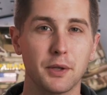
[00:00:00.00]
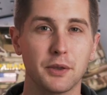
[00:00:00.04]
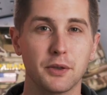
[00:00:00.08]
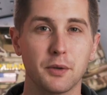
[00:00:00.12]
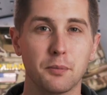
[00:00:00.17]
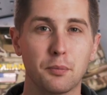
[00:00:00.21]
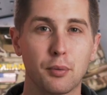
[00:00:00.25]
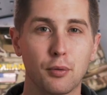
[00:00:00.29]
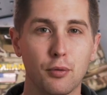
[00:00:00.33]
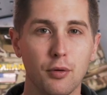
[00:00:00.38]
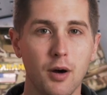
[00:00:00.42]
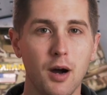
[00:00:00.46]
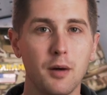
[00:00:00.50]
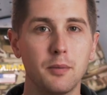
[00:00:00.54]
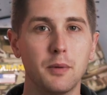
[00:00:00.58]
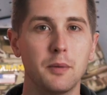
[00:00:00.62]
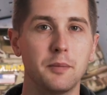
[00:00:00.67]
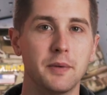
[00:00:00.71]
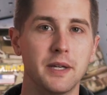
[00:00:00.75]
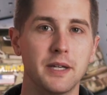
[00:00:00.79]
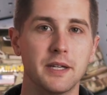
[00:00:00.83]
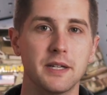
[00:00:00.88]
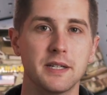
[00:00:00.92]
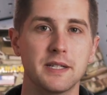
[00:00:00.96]
But the
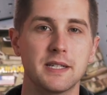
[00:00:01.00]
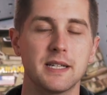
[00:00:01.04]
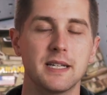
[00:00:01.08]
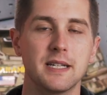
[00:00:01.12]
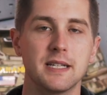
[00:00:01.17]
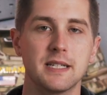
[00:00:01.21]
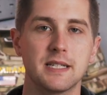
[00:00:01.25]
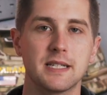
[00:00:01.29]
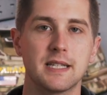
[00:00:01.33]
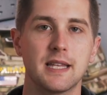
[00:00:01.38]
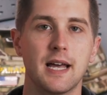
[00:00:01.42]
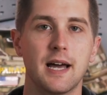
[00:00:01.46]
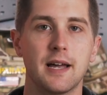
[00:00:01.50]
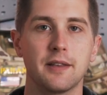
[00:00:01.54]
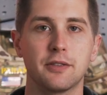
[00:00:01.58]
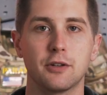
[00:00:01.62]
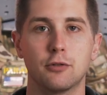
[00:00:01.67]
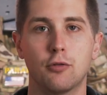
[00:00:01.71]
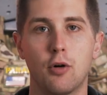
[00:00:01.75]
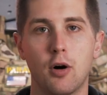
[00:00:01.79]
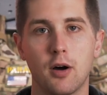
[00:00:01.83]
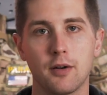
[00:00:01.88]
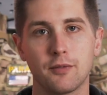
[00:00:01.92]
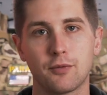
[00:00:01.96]
problem is that
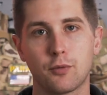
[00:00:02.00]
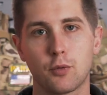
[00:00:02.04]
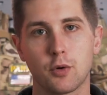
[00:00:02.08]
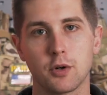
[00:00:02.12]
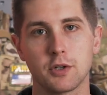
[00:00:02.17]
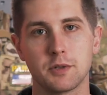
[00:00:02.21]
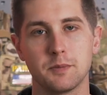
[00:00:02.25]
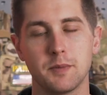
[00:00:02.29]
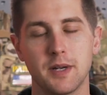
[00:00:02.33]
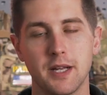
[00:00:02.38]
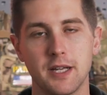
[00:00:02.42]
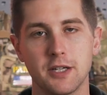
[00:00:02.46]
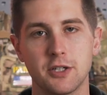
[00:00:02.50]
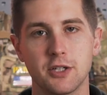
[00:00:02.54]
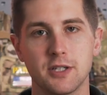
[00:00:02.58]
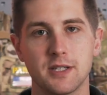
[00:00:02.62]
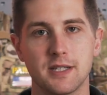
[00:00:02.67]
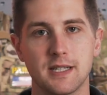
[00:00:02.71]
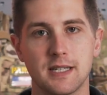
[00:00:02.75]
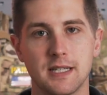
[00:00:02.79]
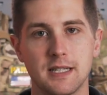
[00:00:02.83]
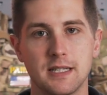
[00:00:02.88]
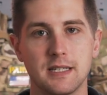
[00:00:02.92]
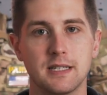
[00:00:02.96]
the law enforcement
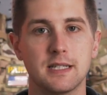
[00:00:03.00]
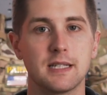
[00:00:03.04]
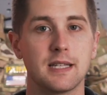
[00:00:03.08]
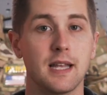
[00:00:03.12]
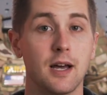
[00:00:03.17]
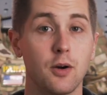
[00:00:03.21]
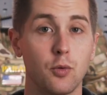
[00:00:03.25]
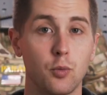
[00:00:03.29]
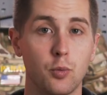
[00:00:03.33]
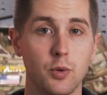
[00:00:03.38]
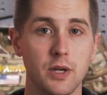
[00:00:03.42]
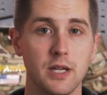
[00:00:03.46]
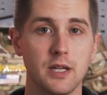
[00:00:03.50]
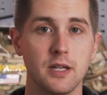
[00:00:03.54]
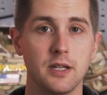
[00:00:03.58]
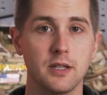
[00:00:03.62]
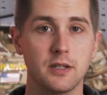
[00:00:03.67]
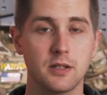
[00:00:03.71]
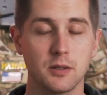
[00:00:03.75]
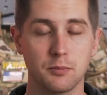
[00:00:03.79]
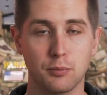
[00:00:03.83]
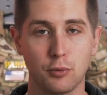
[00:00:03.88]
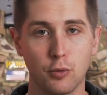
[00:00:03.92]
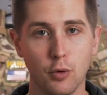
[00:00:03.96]
agencies that we
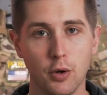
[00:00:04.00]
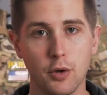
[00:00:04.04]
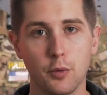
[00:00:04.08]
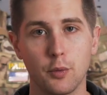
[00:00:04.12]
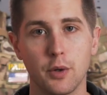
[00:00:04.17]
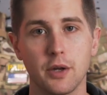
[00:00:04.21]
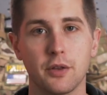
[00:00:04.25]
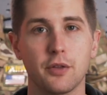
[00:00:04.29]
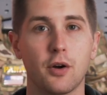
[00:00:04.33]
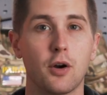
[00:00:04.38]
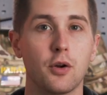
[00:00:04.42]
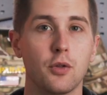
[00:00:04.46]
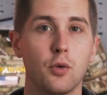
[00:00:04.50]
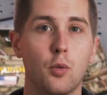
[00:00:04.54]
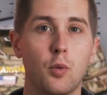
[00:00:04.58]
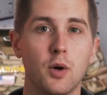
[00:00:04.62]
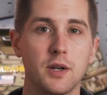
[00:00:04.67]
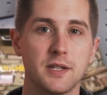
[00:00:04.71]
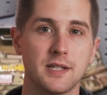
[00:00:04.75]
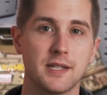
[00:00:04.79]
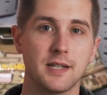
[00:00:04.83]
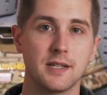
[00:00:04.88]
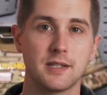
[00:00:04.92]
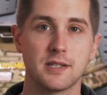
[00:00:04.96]
deploy with are the
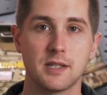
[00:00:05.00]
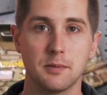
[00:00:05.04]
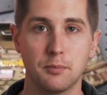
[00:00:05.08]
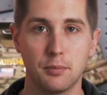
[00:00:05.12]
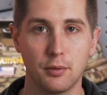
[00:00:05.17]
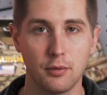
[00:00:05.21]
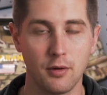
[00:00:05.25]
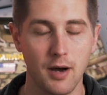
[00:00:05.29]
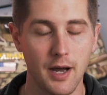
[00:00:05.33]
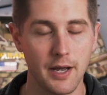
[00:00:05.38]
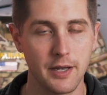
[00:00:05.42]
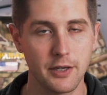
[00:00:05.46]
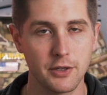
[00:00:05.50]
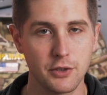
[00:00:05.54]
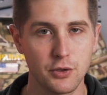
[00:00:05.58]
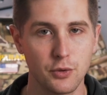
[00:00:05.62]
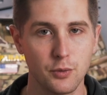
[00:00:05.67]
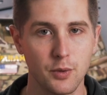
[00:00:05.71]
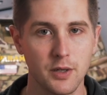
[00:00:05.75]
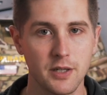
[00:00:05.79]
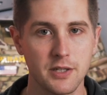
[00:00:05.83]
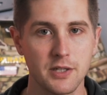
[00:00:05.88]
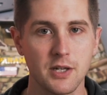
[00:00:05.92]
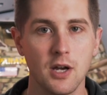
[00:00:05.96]
ones that supply it
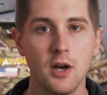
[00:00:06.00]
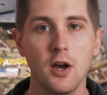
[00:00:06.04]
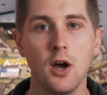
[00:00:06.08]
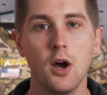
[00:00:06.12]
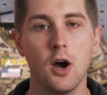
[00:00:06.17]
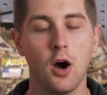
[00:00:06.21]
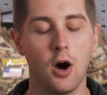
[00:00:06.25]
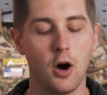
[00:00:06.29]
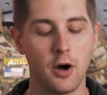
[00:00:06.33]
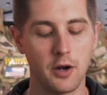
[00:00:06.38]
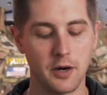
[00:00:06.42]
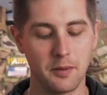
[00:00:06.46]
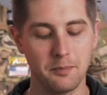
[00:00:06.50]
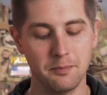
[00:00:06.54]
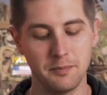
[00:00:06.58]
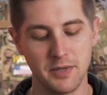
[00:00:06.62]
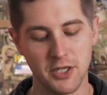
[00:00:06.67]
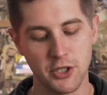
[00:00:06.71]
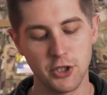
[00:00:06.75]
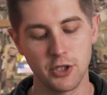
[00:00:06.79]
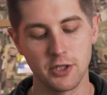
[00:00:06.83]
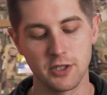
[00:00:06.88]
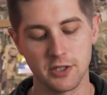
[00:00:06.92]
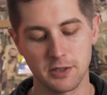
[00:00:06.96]
to us on a
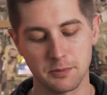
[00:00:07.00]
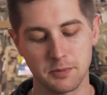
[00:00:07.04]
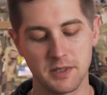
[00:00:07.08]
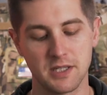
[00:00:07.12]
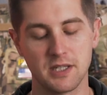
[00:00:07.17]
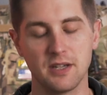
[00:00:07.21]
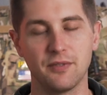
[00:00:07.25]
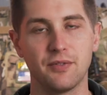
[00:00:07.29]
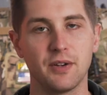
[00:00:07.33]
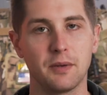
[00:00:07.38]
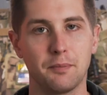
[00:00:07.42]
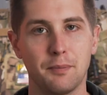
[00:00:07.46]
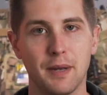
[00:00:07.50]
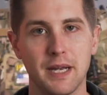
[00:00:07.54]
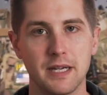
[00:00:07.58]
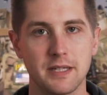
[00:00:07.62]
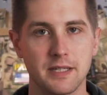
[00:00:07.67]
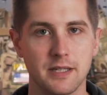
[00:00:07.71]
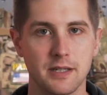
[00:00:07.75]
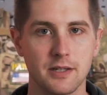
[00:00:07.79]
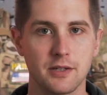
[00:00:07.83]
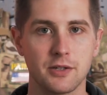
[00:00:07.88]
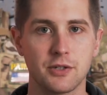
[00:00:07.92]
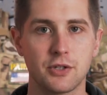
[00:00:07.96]
mission-specific
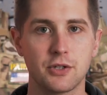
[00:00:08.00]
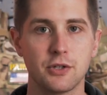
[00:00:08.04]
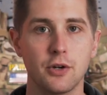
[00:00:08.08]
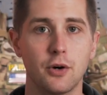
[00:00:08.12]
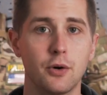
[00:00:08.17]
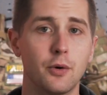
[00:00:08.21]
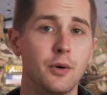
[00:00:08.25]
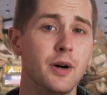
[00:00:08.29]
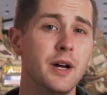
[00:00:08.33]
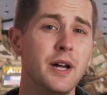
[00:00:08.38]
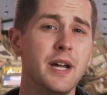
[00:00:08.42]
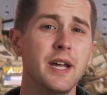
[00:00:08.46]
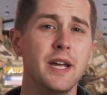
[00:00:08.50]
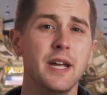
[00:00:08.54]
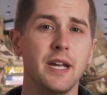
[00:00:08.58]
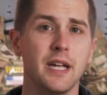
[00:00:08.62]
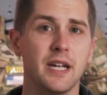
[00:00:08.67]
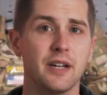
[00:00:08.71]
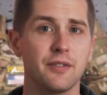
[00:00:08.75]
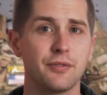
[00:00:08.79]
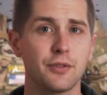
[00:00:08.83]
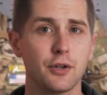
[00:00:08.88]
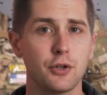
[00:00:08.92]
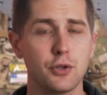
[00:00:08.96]
basis. So
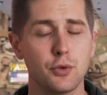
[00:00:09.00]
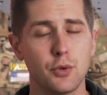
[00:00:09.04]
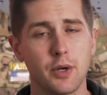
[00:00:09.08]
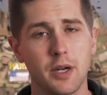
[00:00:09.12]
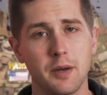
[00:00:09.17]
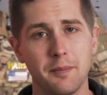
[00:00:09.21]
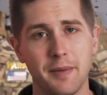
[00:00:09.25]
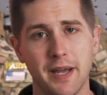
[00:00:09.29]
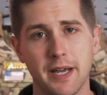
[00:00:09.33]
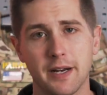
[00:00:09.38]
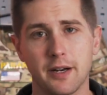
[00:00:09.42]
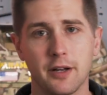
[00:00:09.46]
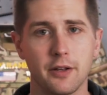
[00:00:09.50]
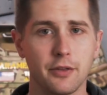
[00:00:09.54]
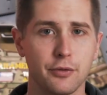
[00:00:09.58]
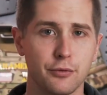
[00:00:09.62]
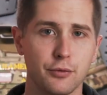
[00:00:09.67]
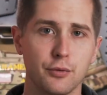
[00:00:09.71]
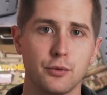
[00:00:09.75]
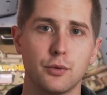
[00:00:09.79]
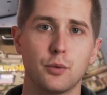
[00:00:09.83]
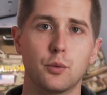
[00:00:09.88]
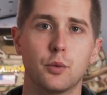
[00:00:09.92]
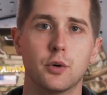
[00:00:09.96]
if they're doing a manhunt
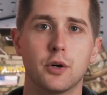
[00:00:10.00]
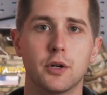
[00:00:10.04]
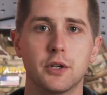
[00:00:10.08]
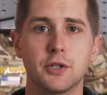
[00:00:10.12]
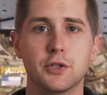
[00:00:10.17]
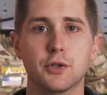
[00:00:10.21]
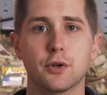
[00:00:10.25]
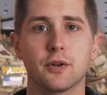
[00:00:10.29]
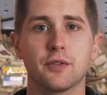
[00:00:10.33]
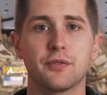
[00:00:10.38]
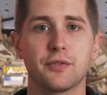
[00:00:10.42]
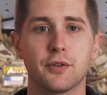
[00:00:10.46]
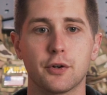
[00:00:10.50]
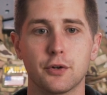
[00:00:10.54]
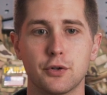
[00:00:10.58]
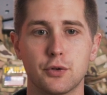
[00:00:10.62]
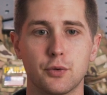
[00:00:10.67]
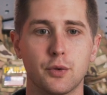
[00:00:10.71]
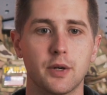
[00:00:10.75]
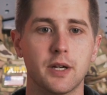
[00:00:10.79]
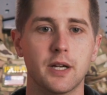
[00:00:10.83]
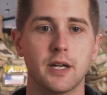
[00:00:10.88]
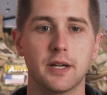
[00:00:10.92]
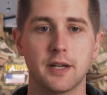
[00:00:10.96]
through the woods, or if they're
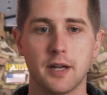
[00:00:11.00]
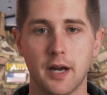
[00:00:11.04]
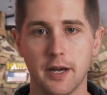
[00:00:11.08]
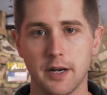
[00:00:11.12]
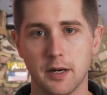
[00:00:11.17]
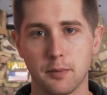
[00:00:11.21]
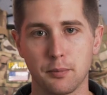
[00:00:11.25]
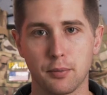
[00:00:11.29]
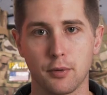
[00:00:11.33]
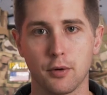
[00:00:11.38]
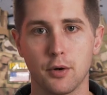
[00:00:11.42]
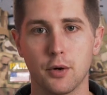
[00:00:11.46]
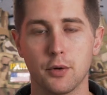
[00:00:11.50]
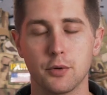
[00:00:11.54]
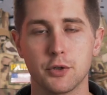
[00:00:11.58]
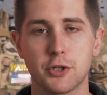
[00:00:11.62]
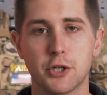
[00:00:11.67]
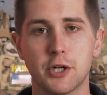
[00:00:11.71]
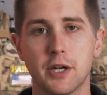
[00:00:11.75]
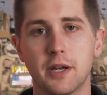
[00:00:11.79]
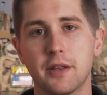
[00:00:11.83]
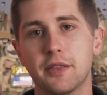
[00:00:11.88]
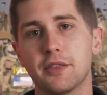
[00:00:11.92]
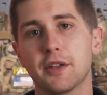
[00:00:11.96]
doing a night
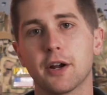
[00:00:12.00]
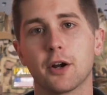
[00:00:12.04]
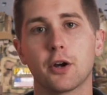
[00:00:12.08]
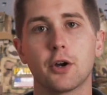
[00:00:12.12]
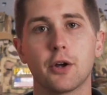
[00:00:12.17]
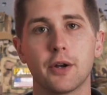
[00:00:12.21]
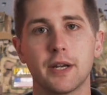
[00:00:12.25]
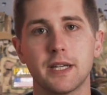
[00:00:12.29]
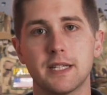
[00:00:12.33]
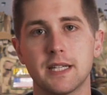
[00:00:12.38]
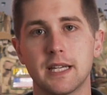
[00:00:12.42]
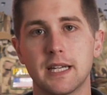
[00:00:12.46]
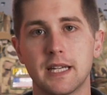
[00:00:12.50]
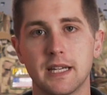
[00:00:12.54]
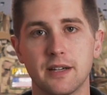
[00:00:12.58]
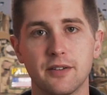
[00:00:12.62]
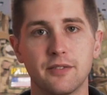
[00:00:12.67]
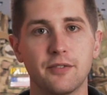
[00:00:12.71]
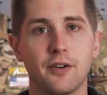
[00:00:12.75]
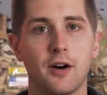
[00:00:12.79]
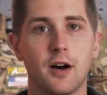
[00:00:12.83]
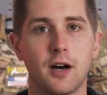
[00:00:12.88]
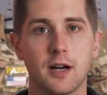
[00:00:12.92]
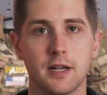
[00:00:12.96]
approach, they're going to
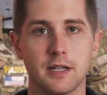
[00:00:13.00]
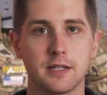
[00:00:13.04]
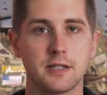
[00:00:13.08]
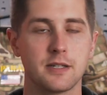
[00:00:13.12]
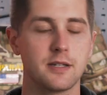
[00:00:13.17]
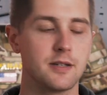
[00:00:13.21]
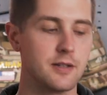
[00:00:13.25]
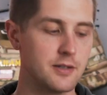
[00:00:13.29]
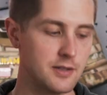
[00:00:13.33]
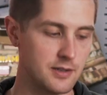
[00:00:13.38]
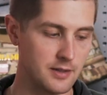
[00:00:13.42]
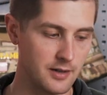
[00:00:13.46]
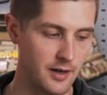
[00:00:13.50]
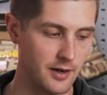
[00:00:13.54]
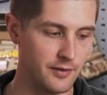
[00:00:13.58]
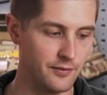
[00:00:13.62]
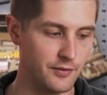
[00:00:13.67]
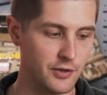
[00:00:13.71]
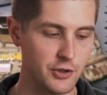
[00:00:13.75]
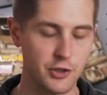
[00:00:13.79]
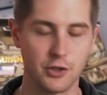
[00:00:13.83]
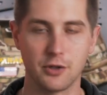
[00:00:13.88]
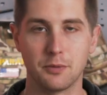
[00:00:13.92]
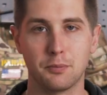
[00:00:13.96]
give us
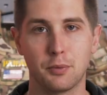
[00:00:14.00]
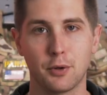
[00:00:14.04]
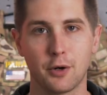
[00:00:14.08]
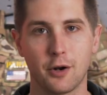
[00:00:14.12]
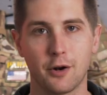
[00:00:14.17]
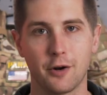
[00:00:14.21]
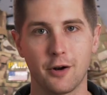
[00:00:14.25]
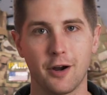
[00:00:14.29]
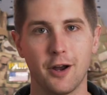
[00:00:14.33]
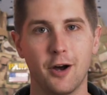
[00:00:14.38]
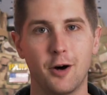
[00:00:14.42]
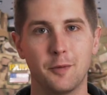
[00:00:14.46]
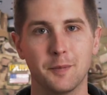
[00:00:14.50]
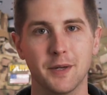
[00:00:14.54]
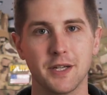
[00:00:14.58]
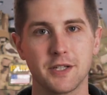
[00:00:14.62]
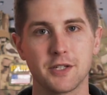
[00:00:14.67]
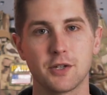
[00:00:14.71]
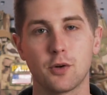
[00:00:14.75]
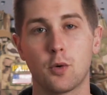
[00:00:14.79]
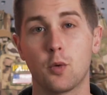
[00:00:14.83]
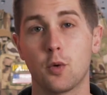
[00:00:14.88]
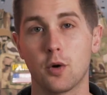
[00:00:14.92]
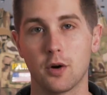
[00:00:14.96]
night vision to put on our
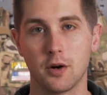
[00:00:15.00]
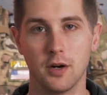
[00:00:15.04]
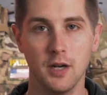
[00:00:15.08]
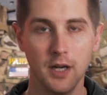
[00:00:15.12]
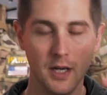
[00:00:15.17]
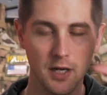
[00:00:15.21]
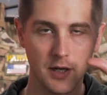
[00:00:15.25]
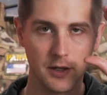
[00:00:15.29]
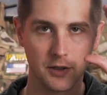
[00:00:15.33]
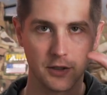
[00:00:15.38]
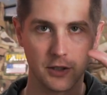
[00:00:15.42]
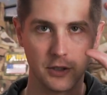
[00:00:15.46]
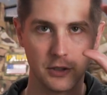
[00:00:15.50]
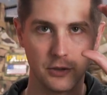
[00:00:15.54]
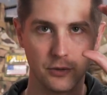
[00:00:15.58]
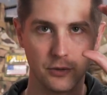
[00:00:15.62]
helmets or to